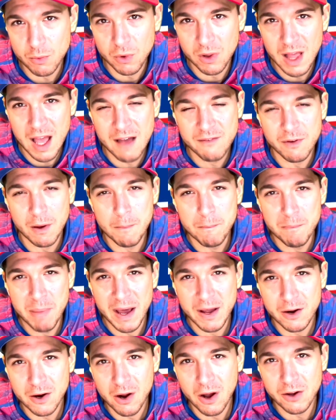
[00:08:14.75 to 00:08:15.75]
will have a
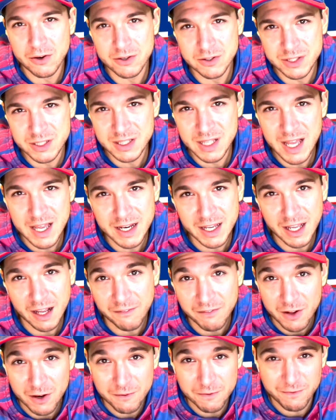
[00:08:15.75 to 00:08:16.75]
better understanding
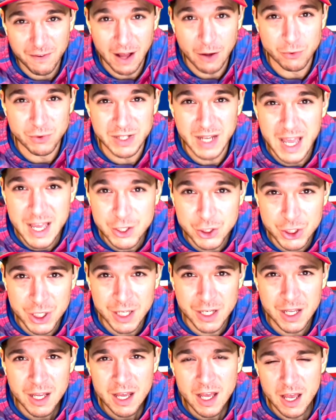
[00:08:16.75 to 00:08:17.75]
of their
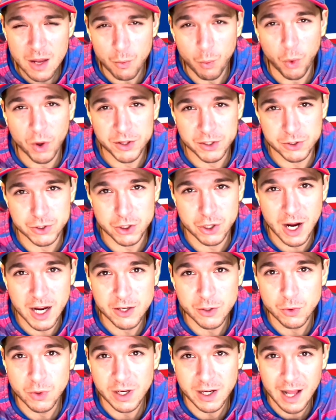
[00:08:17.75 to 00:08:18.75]
foundation and what they're
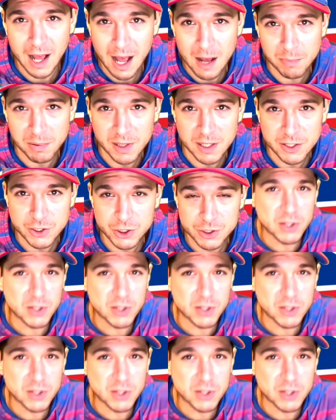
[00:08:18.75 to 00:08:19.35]
trying to accomplish.